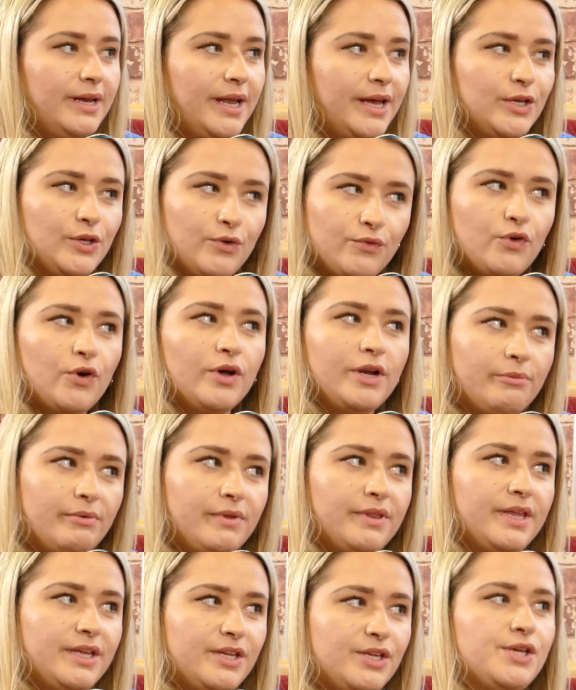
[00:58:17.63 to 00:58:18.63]
Like, you've got it
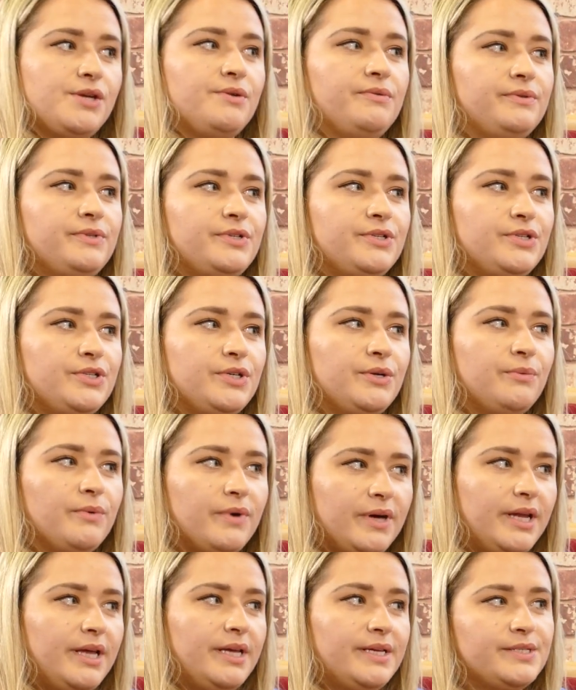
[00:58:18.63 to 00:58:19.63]
within you to do
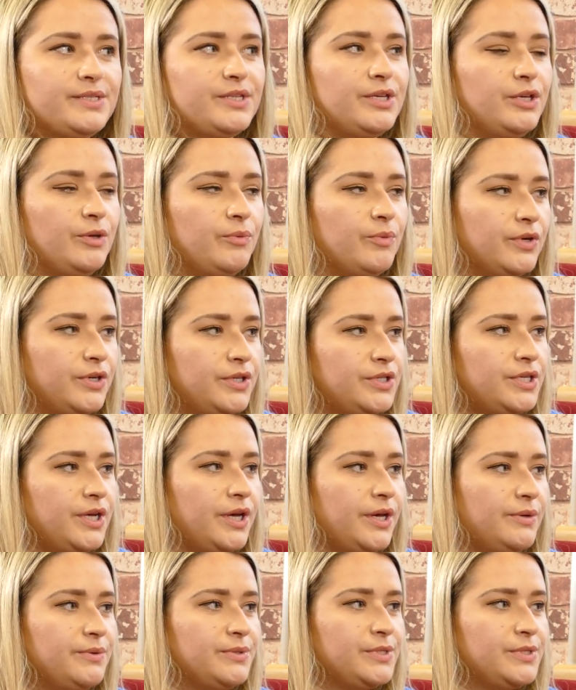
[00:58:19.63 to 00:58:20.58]
what it is that you want to do.